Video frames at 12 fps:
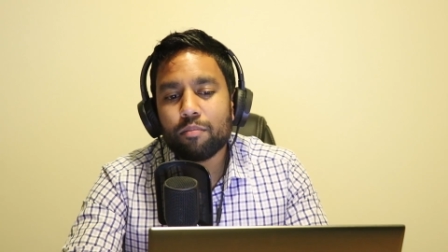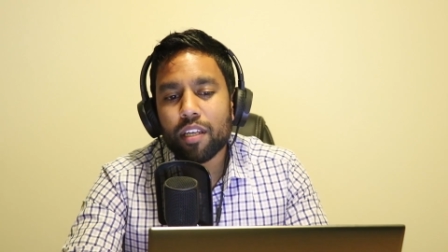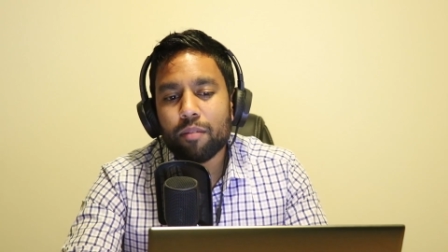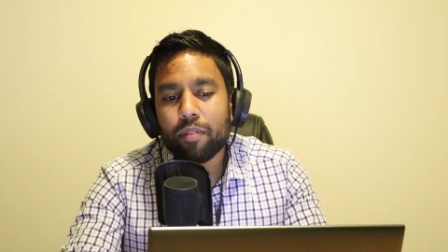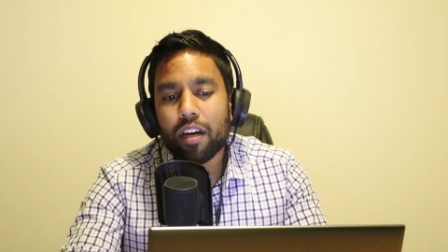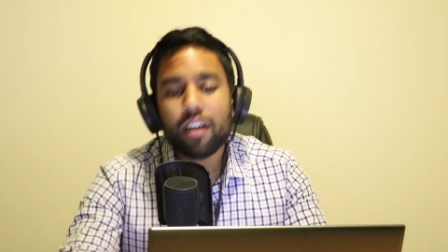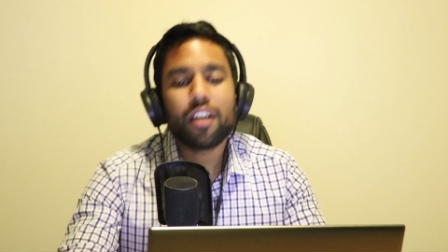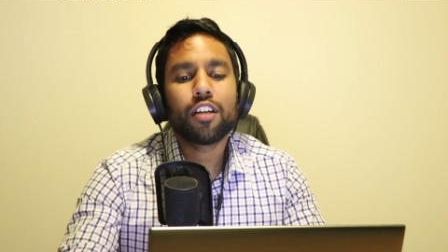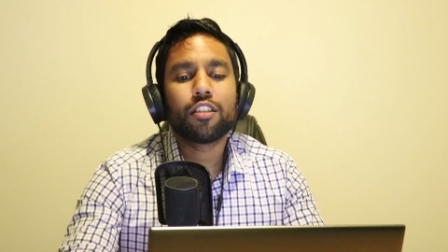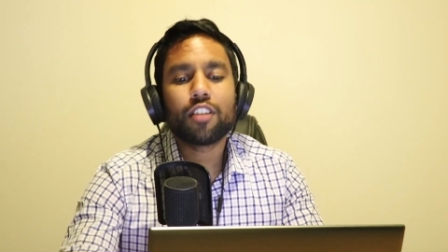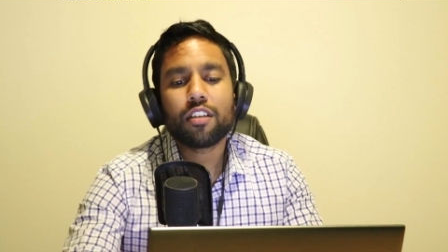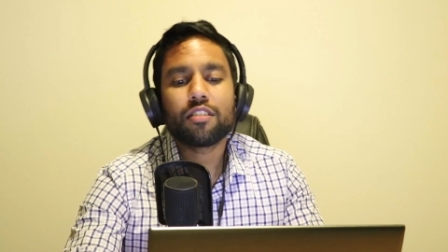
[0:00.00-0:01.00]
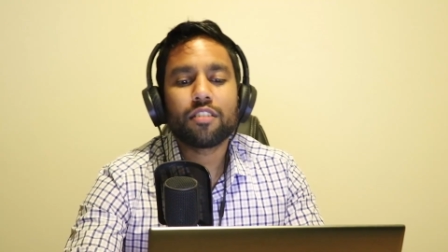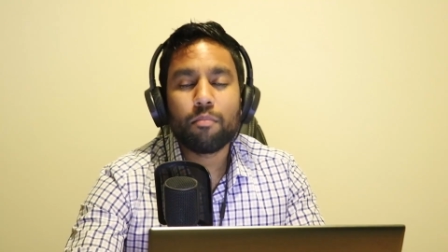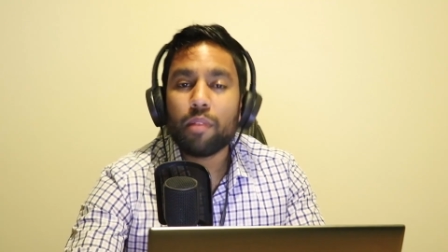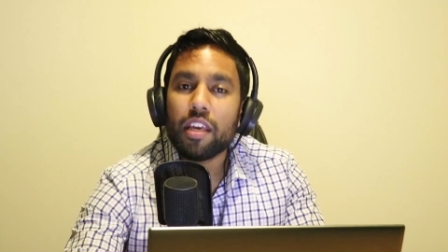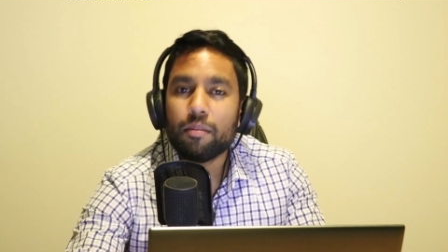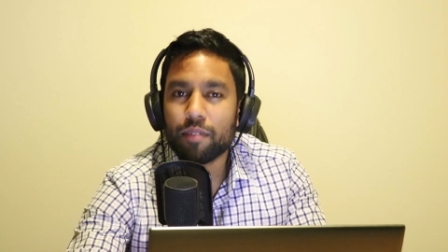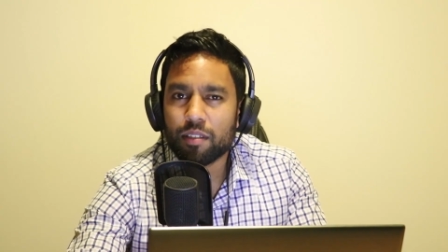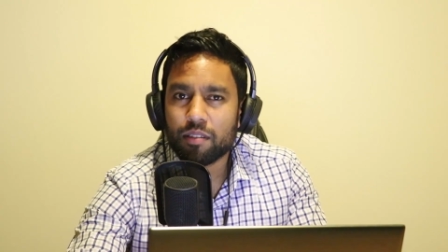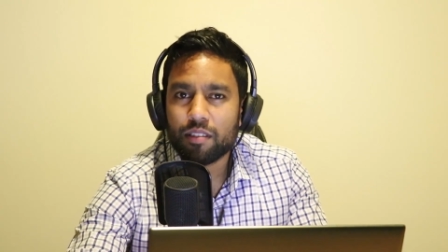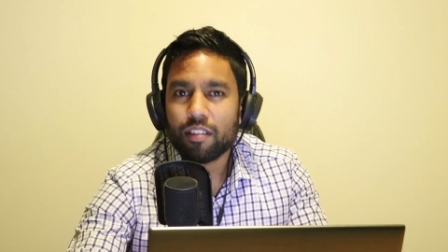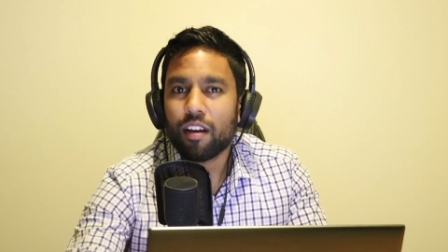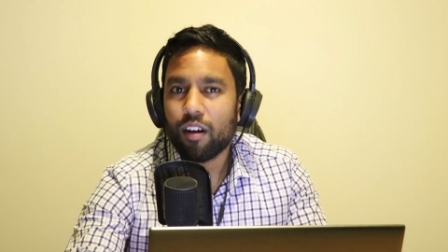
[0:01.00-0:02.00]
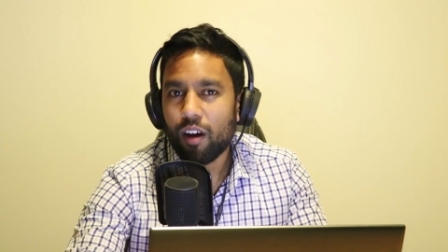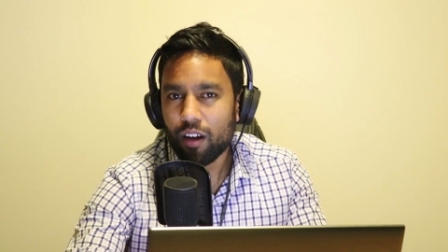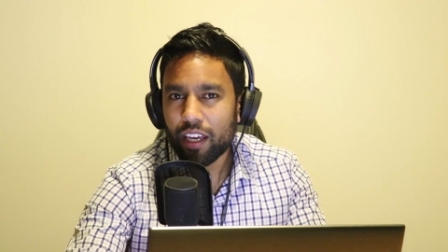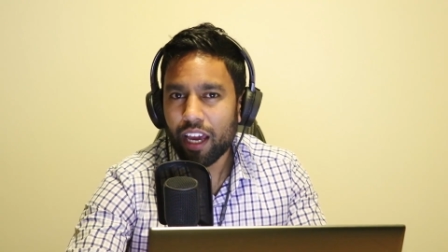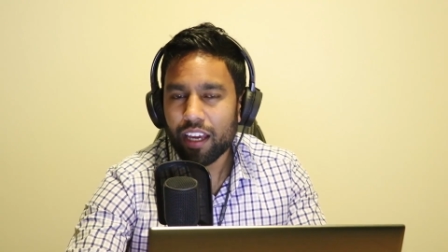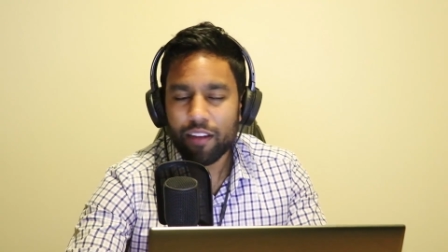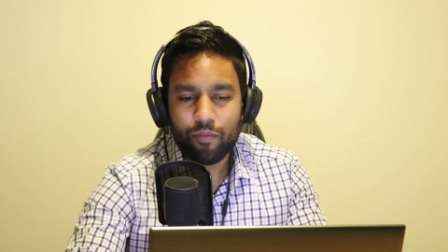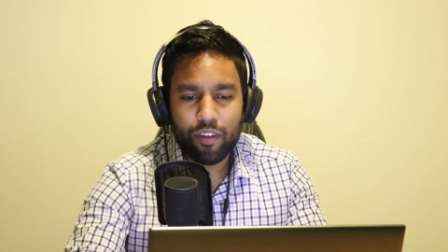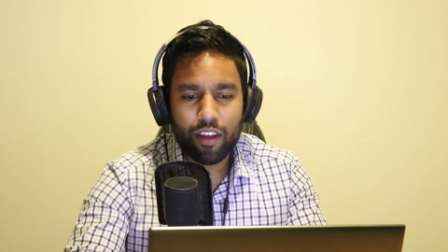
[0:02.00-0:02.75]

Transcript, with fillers: Bieber, Justin Biebers. Okay?